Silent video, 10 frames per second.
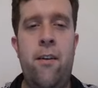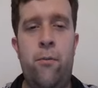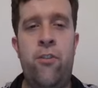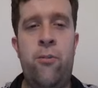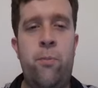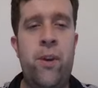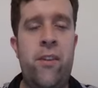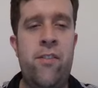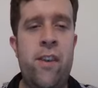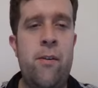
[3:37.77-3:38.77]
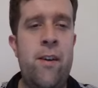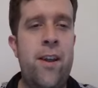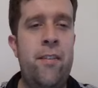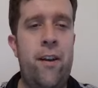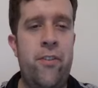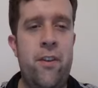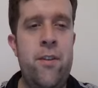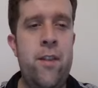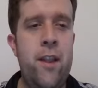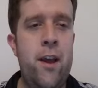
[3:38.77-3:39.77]
which we can see it
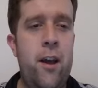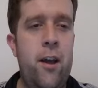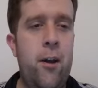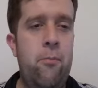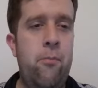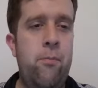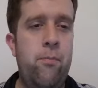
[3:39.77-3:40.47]
doesn't. Um,